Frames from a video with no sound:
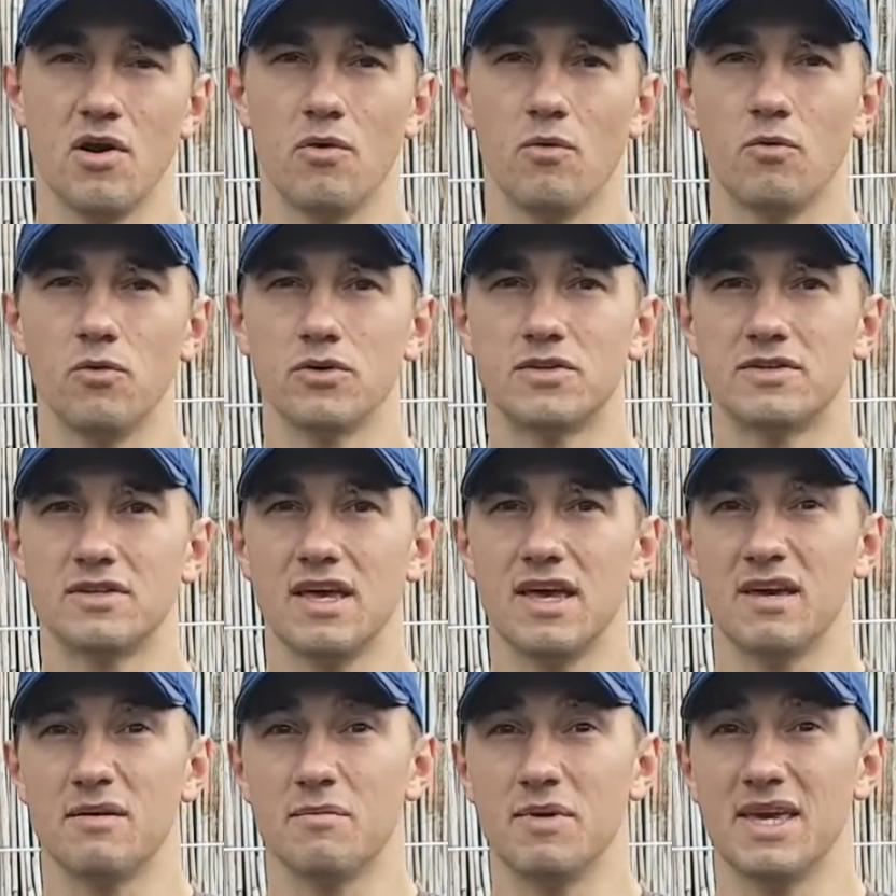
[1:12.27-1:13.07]
would
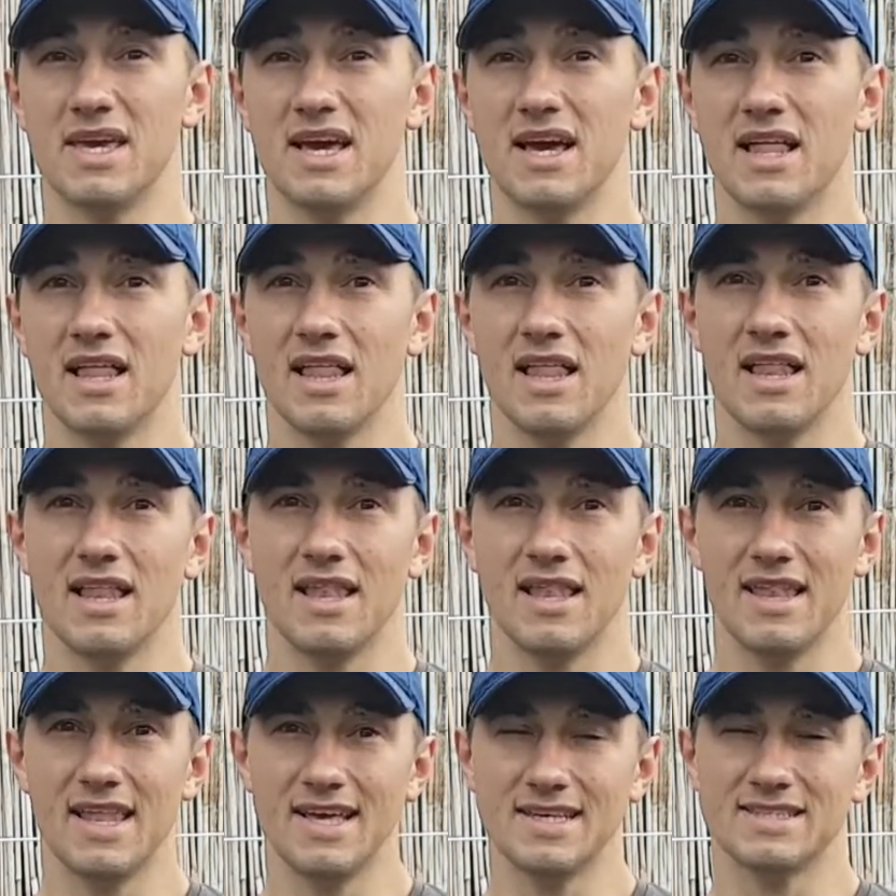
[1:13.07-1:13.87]
take me
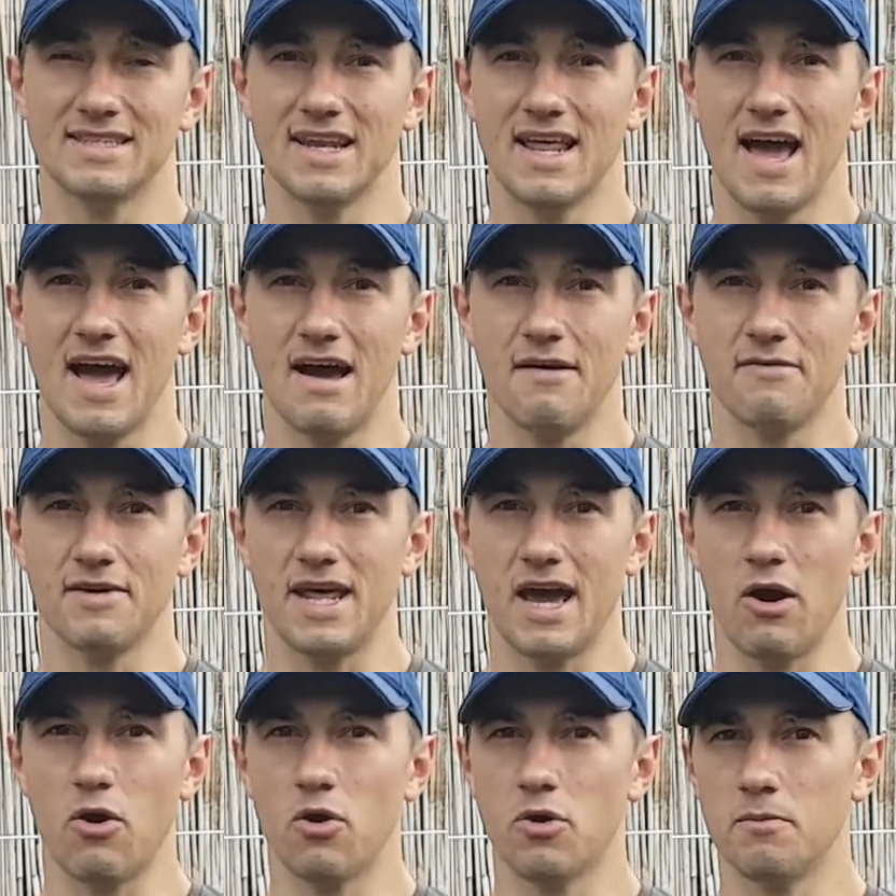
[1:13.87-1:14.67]
less than half an
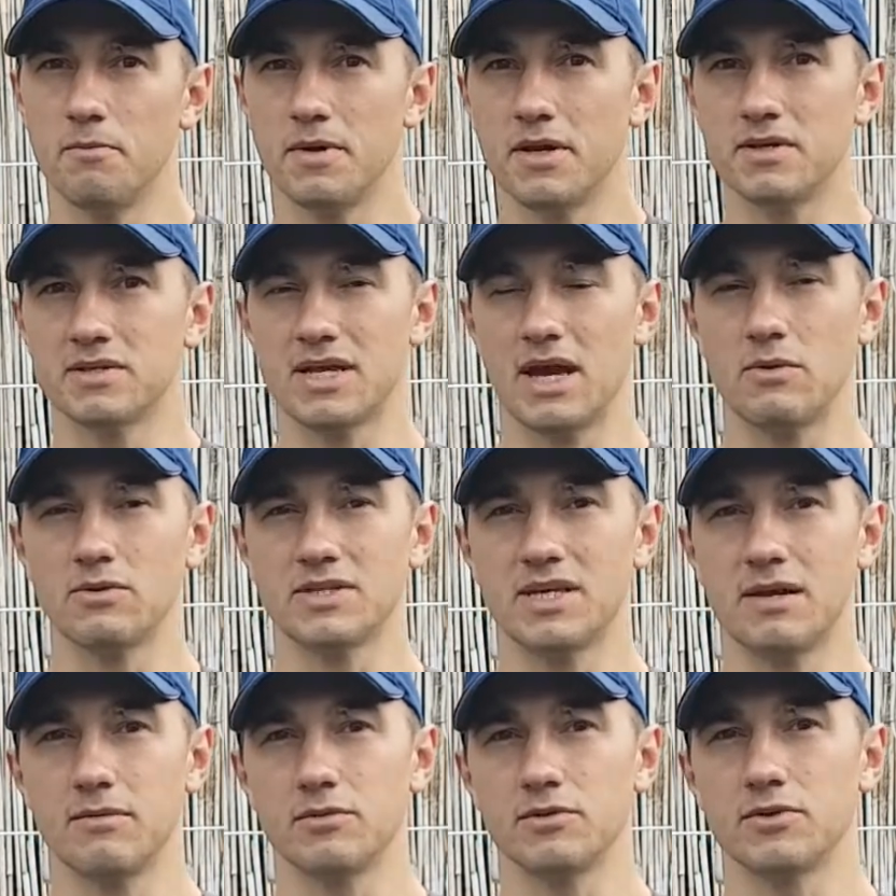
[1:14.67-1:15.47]
hour because I was
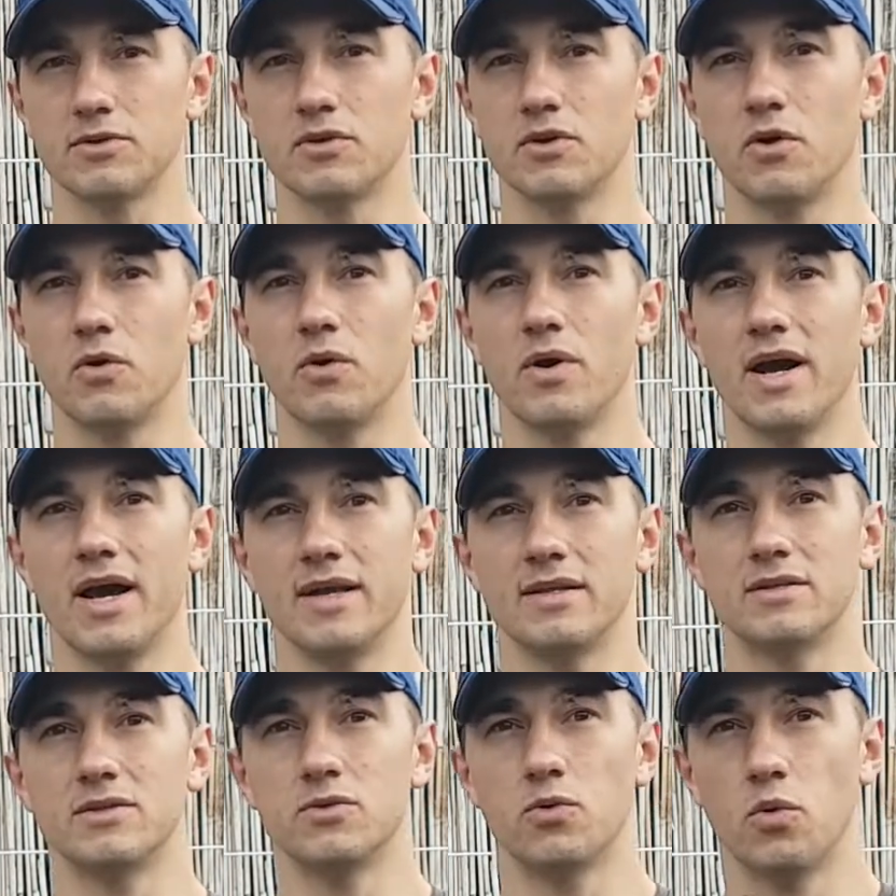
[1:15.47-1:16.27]
able to go
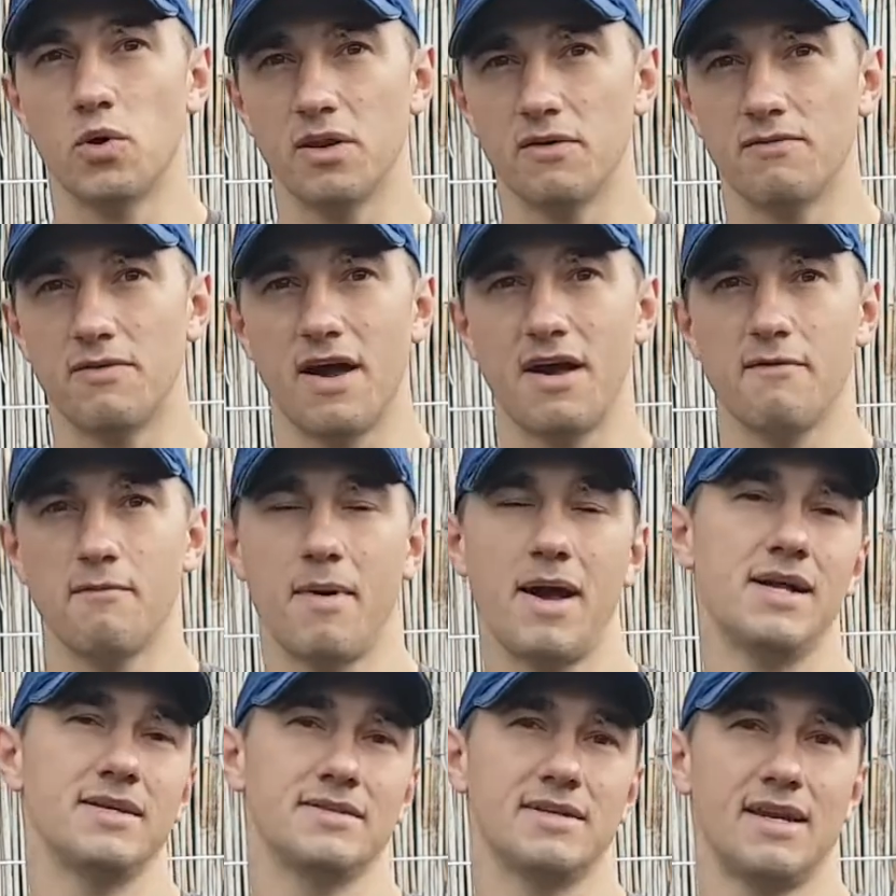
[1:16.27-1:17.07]
at 25
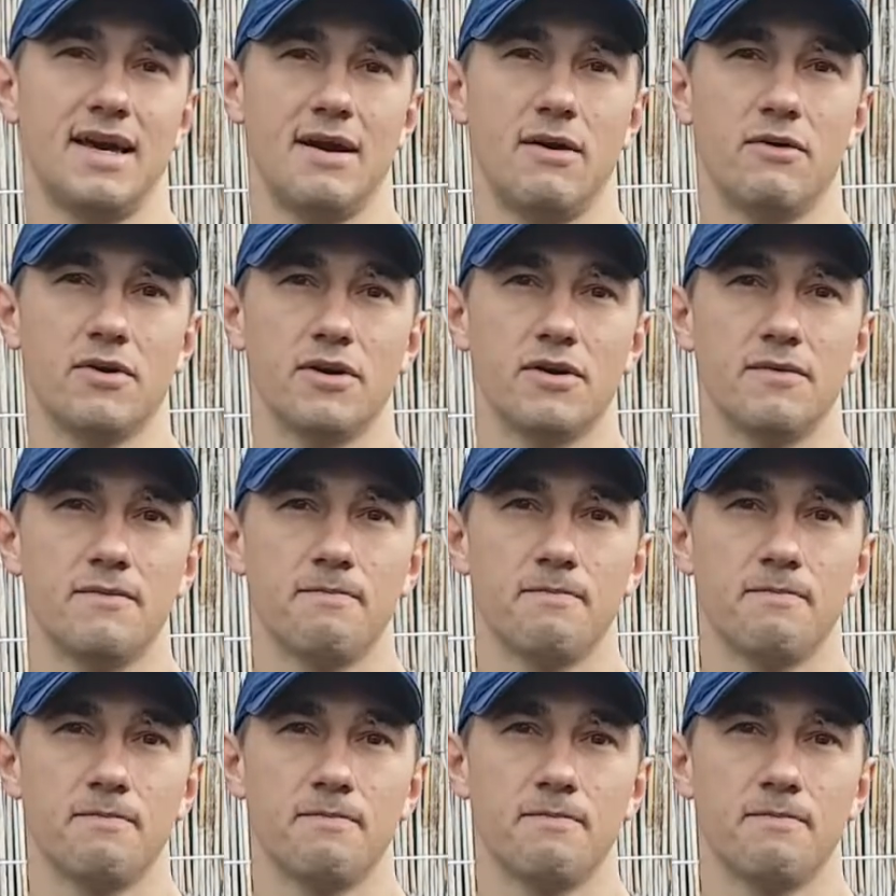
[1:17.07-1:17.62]
miles an hour.